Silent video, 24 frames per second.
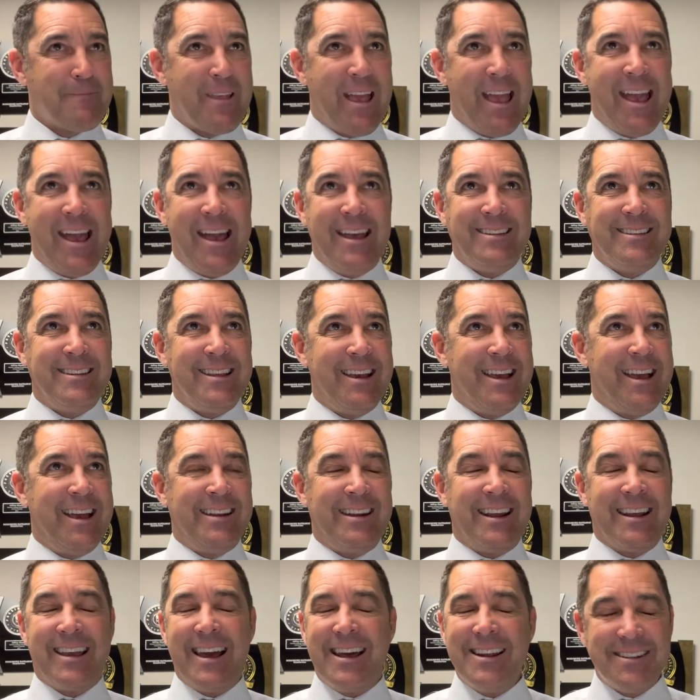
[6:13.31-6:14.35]
And
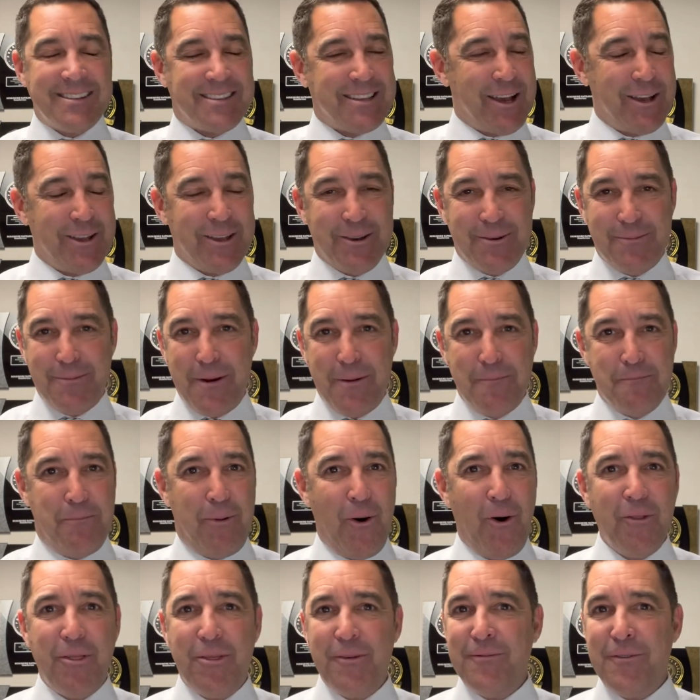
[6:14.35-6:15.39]
I got to tell you,
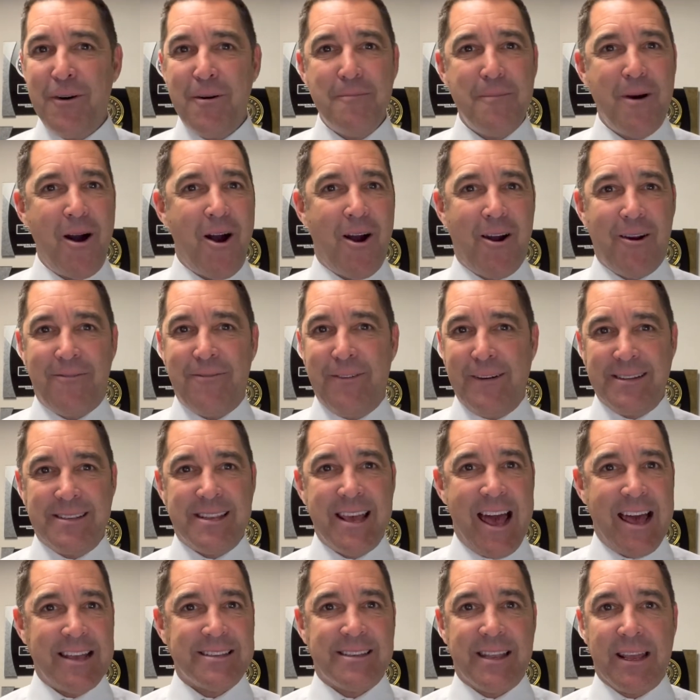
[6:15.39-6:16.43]
both of them are
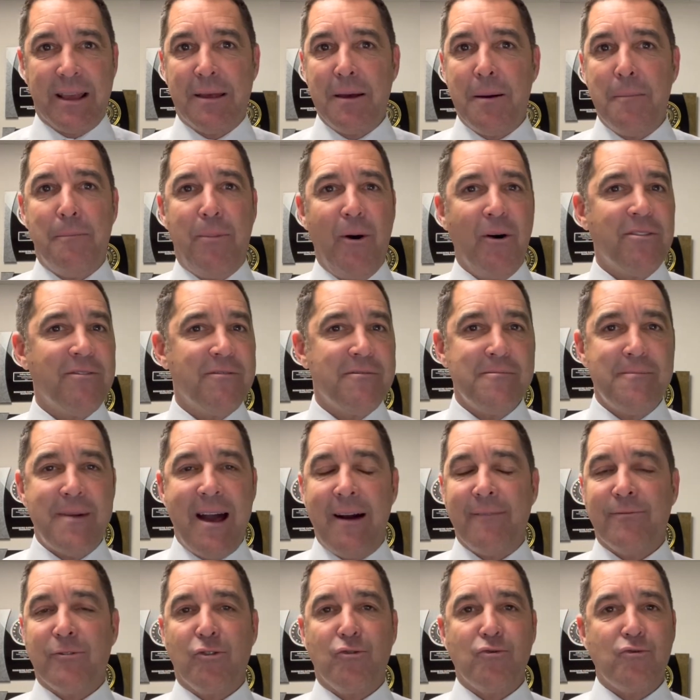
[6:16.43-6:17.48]
fantastic. Both of them
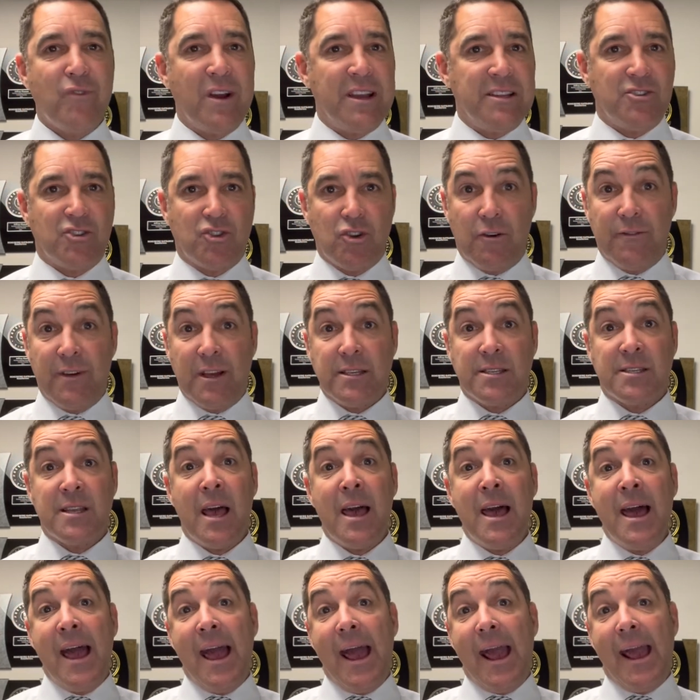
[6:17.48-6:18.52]
have great service
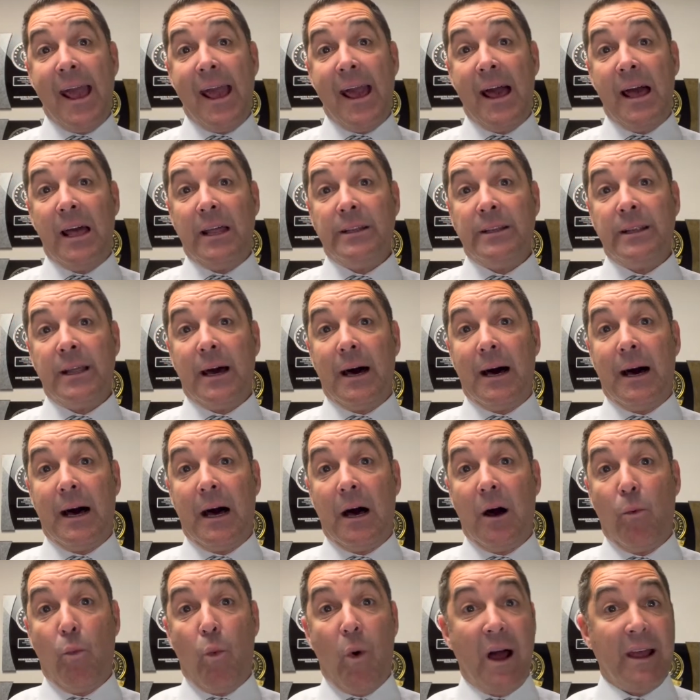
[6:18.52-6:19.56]
and
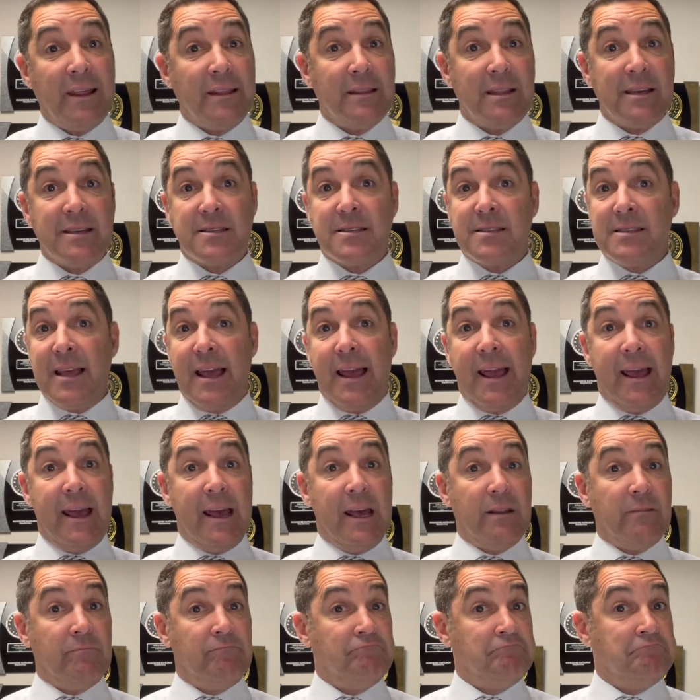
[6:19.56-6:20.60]
wine lists,
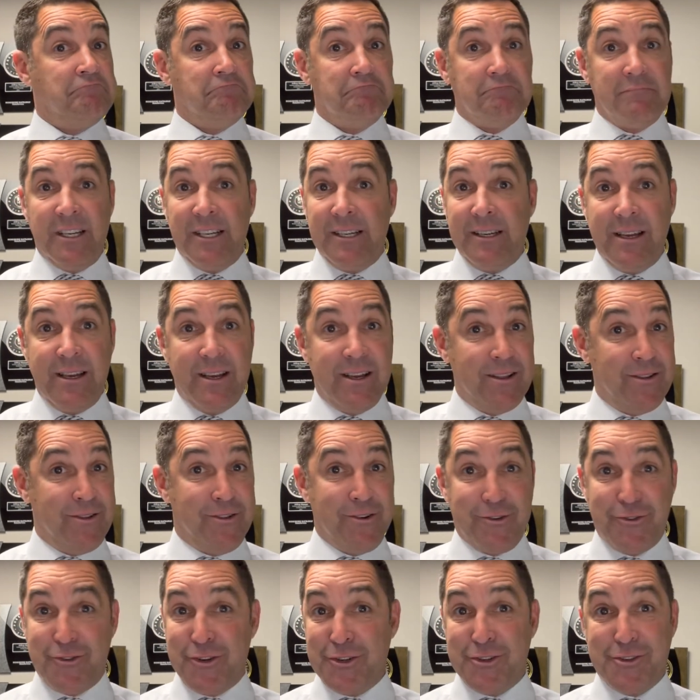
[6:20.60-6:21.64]
and
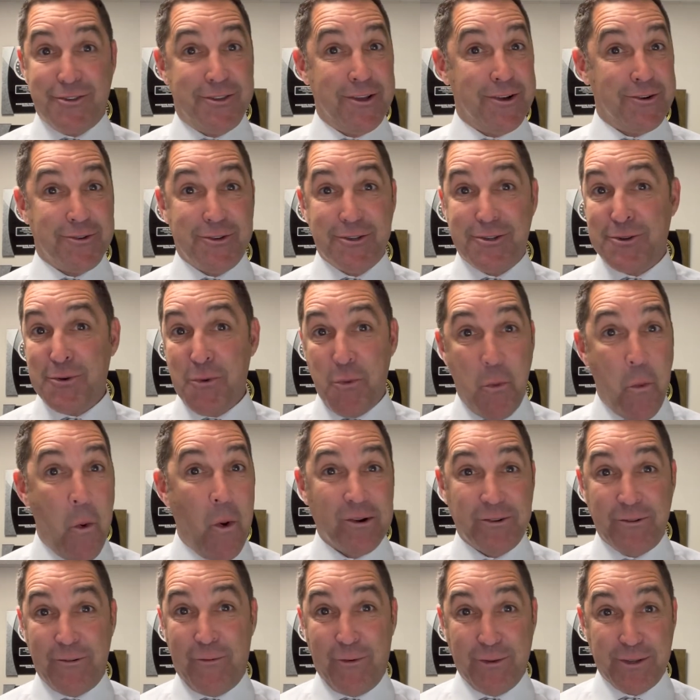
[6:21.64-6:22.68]
they're just a
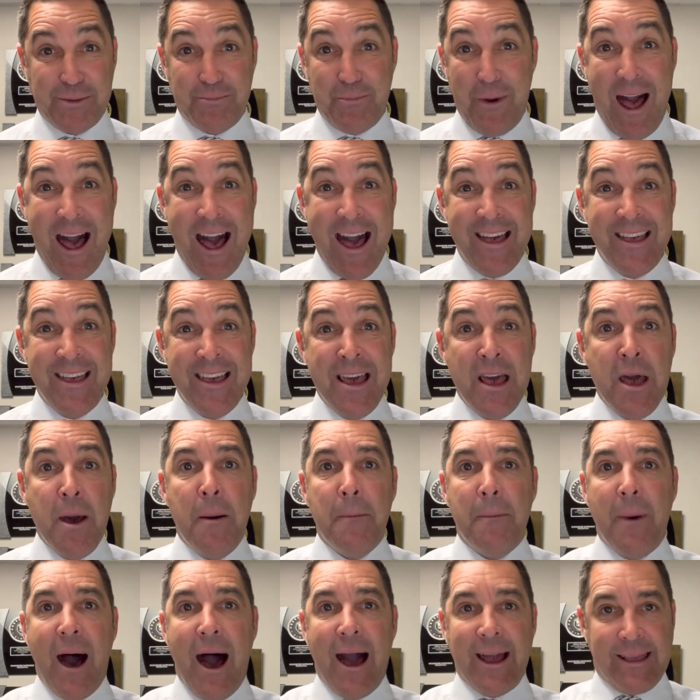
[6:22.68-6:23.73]
wonderful spot.
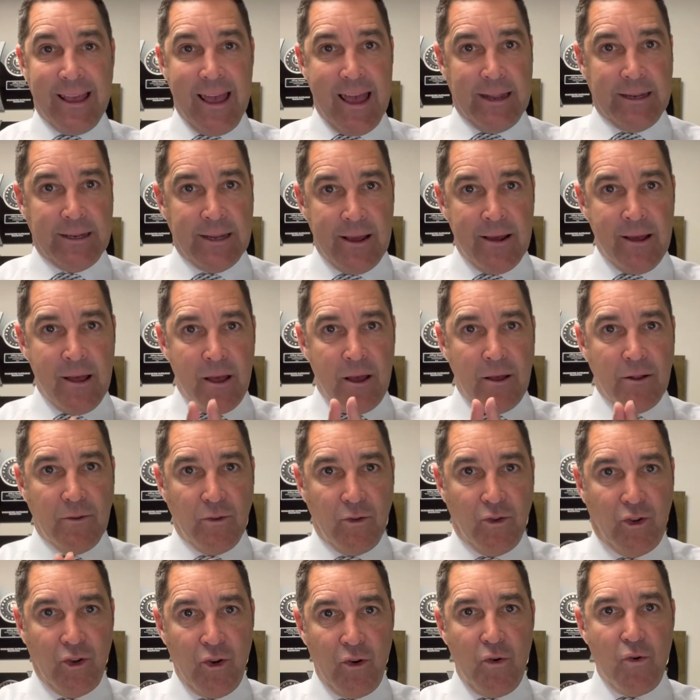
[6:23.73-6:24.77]
Again,
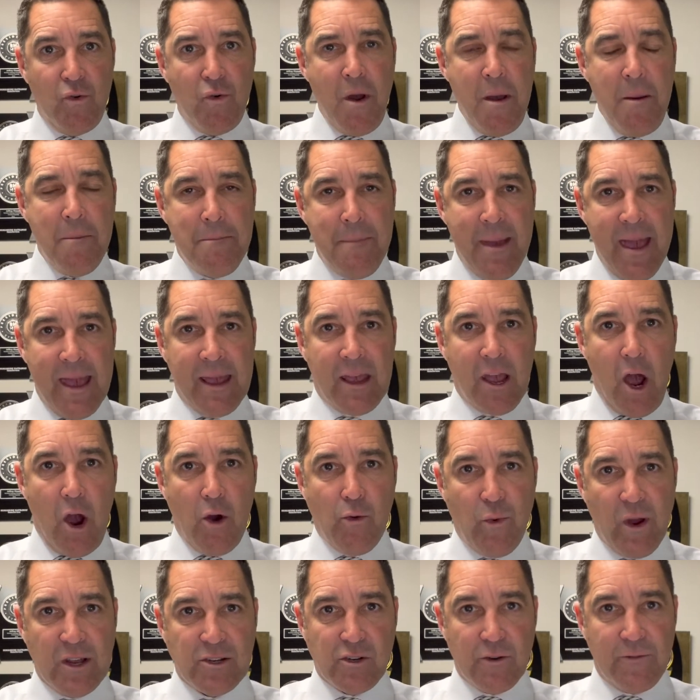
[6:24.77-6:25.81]
do make a
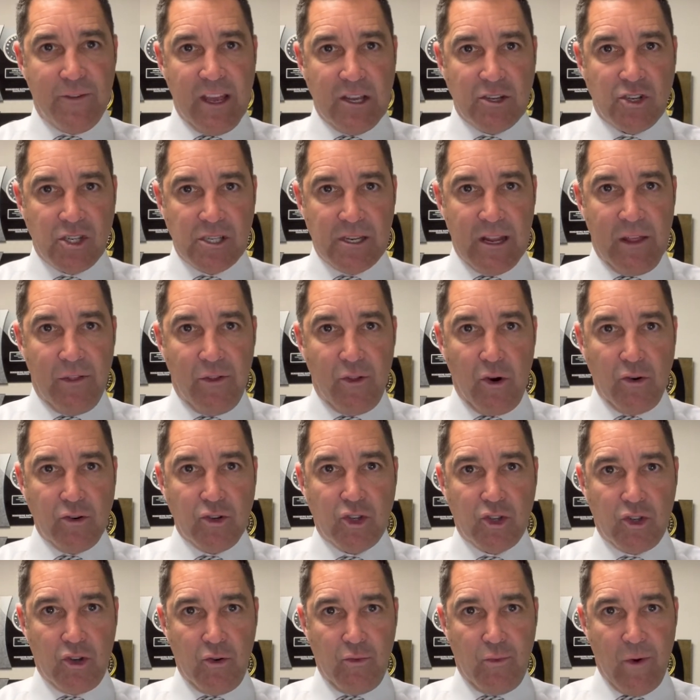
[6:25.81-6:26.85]
reservation at those
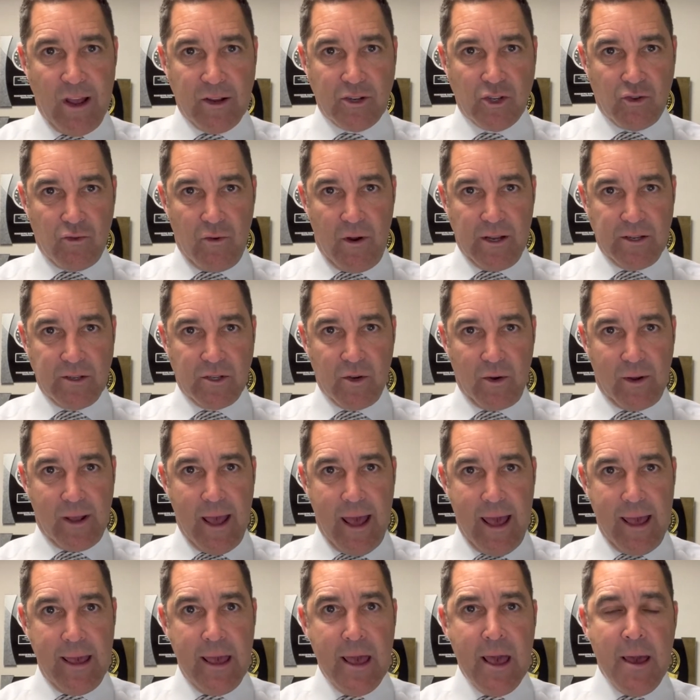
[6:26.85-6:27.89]
two restaurants,
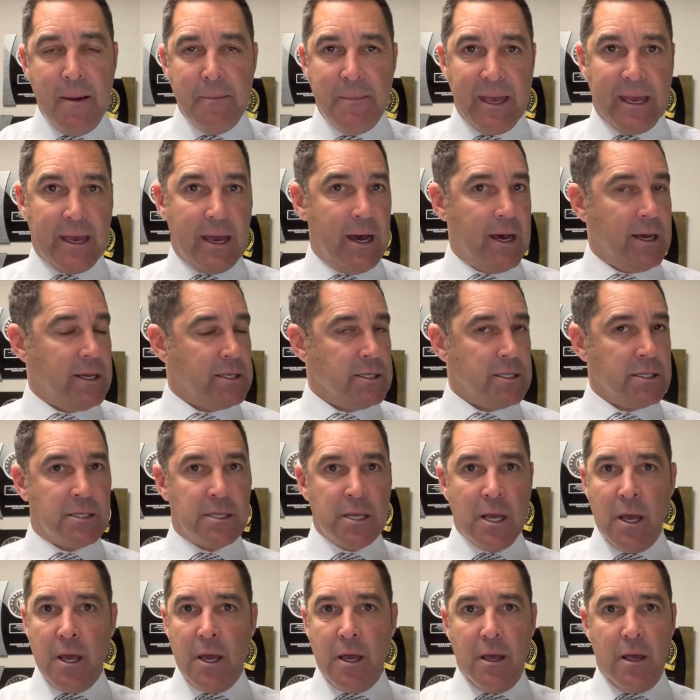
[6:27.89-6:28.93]
okay? Because
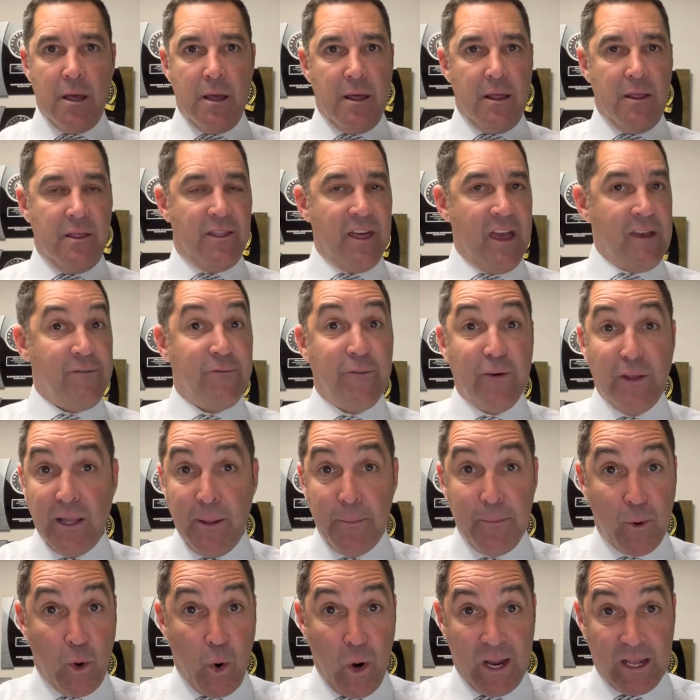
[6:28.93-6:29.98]
they fill
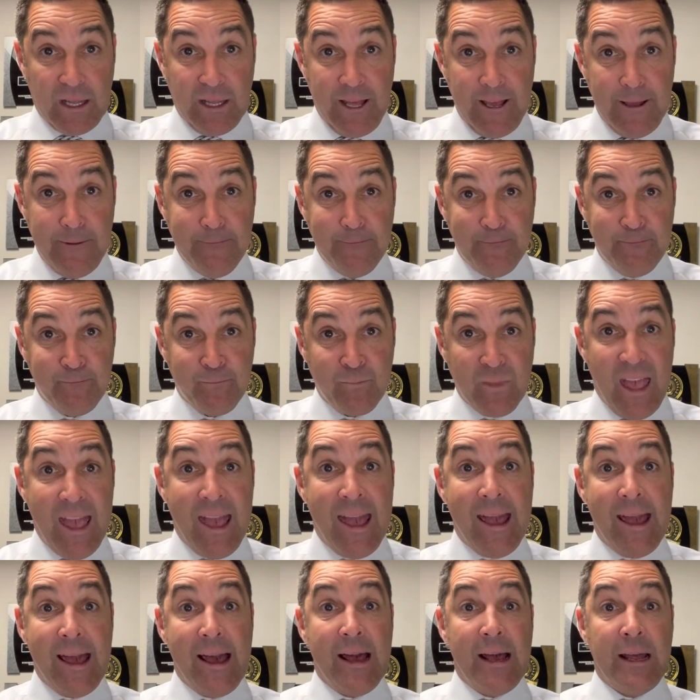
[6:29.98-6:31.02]
up quickly.
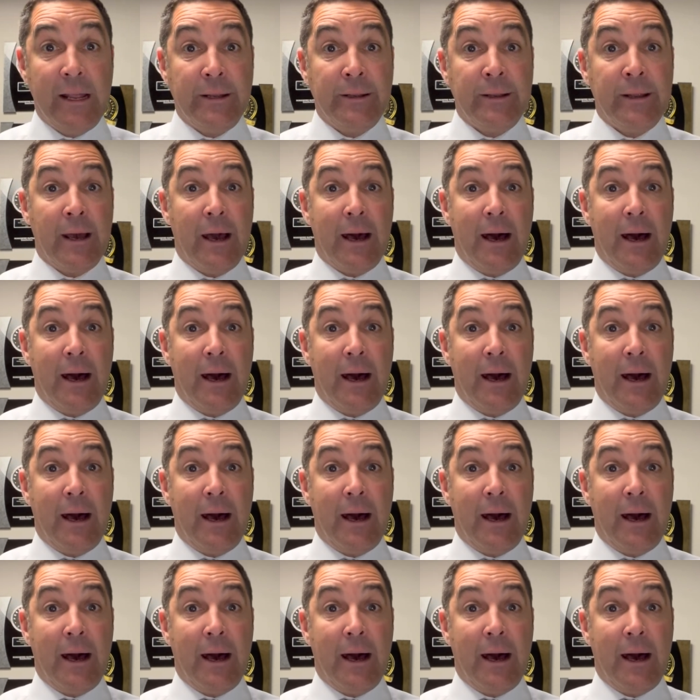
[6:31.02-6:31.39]
And